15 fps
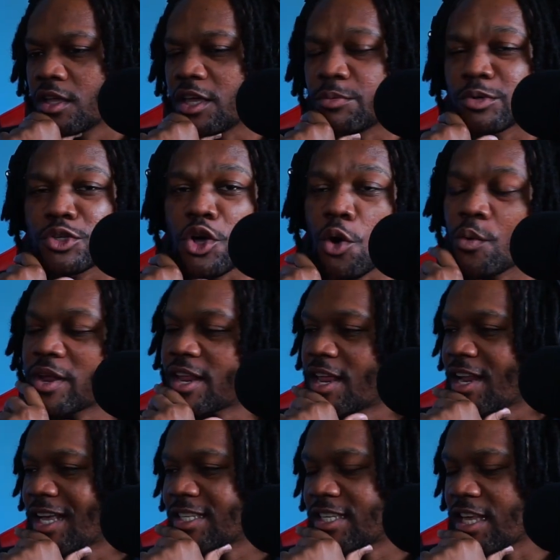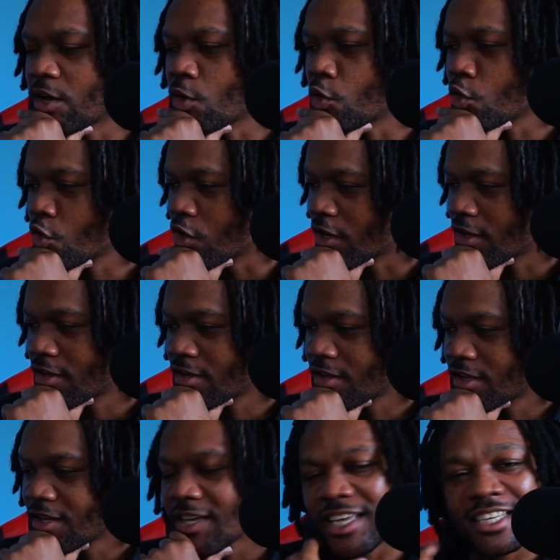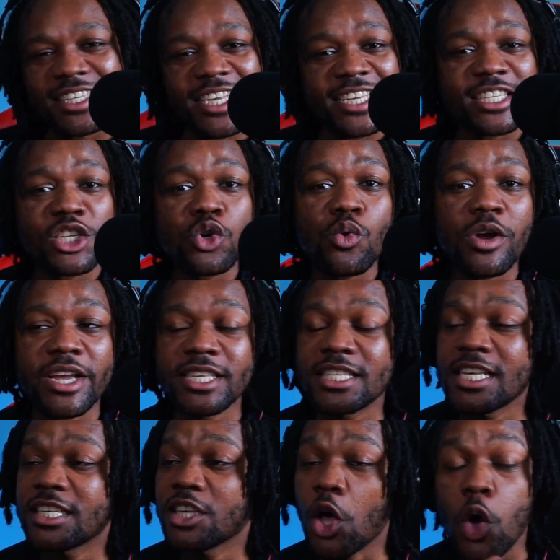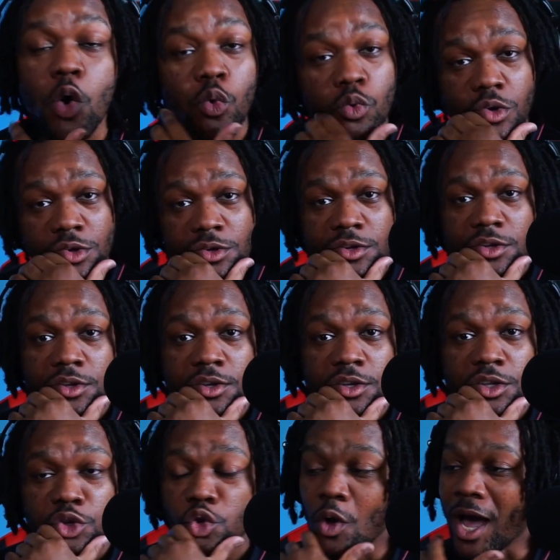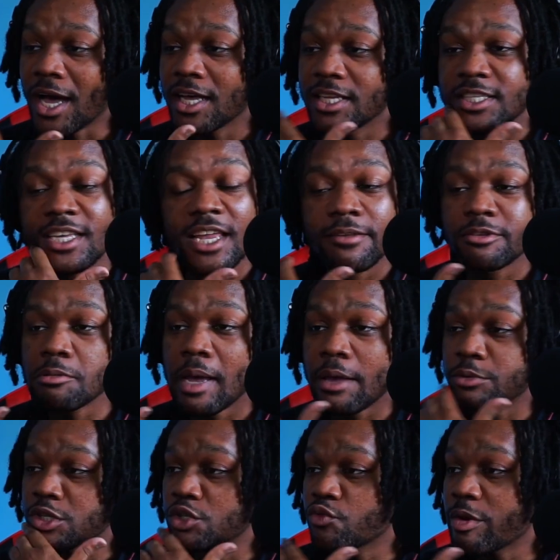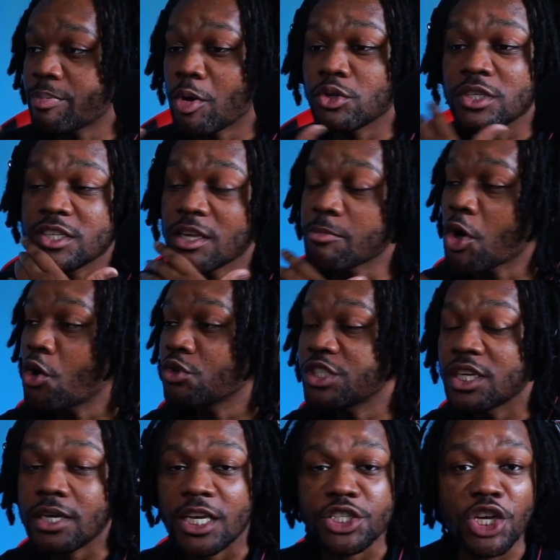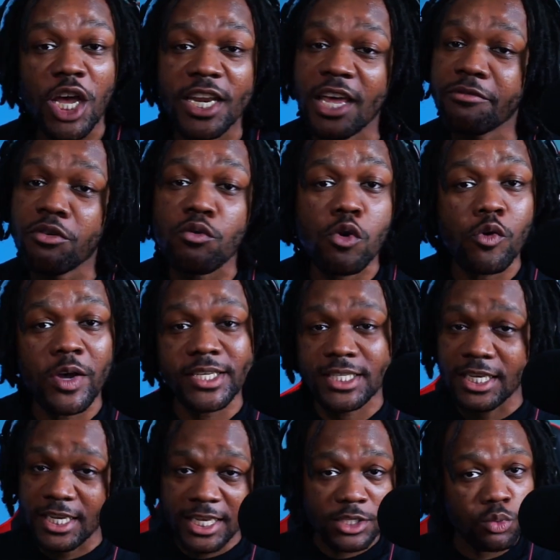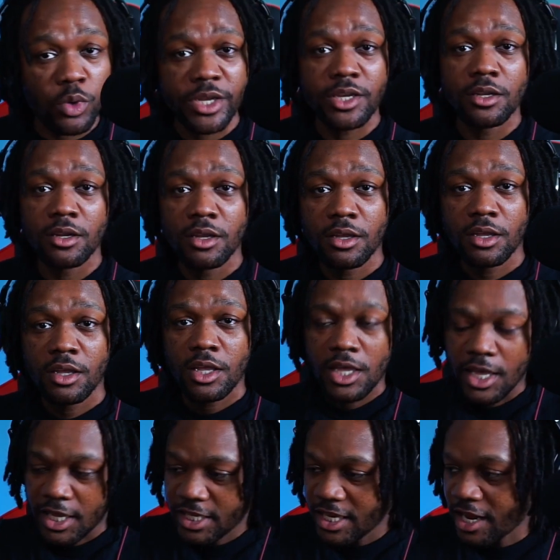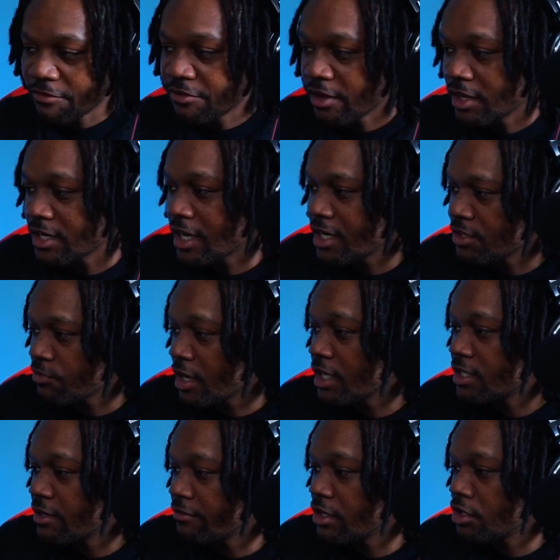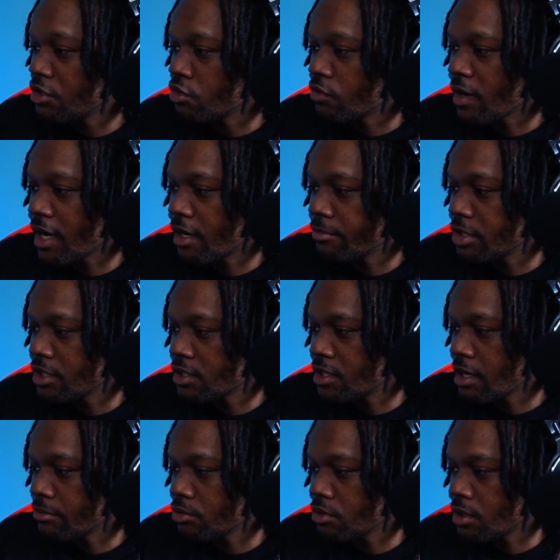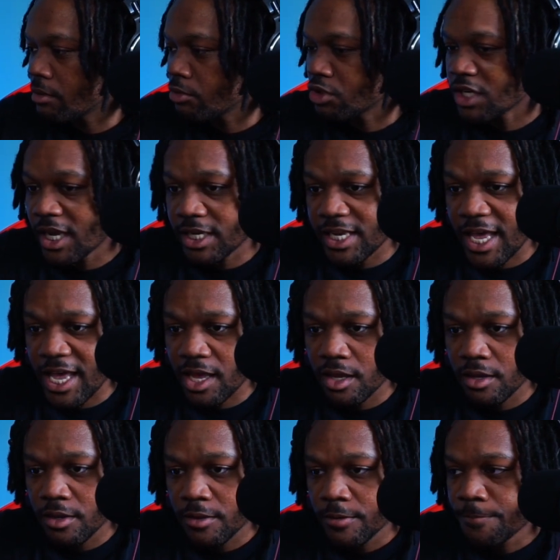He was going in, I said, hold on, is this new or is this old? You know, I couldn't tell if somebody was just reposting some old shit, because y'all never requested this one. And then I found out it's relatively new, right? Let me just double double check that.